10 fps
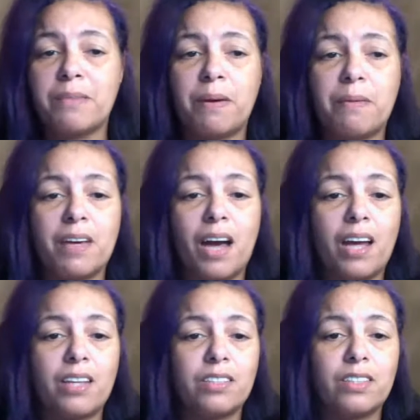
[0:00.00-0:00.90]
Maybe
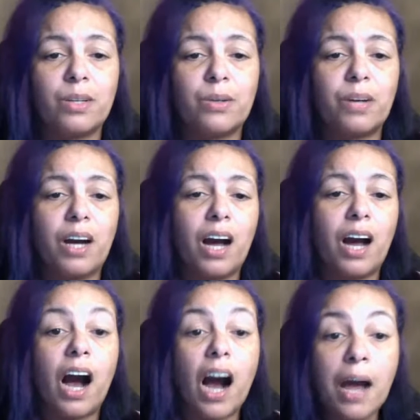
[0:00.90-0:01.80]

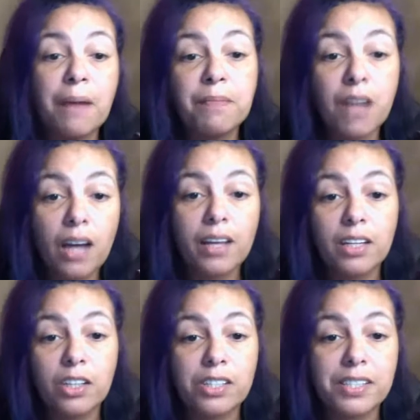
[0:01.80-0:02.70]
I'm not in
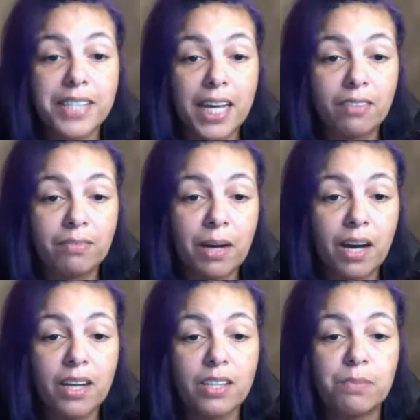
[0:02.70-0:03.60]
a good state of
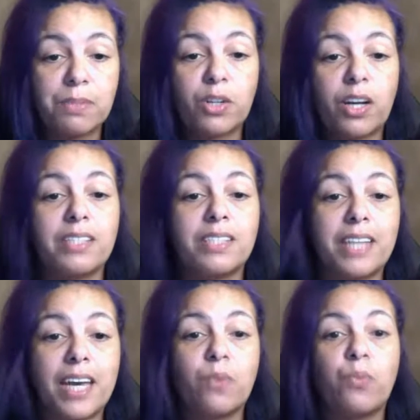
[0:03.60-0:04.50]
mind to be trying to
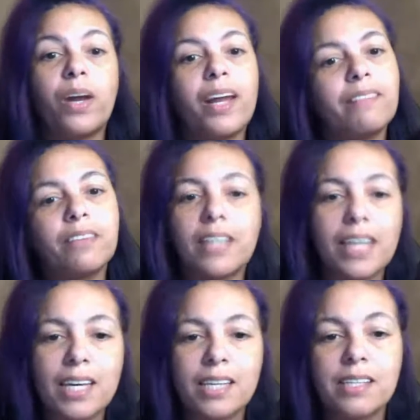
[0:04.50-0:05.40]
date, whatever it
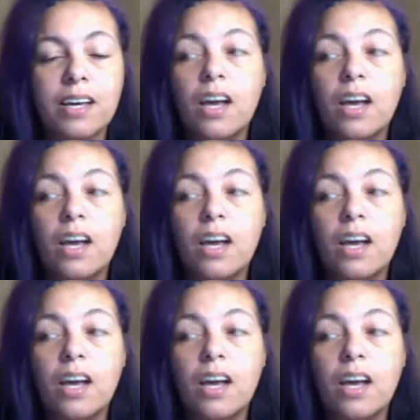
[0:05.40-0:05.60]
is.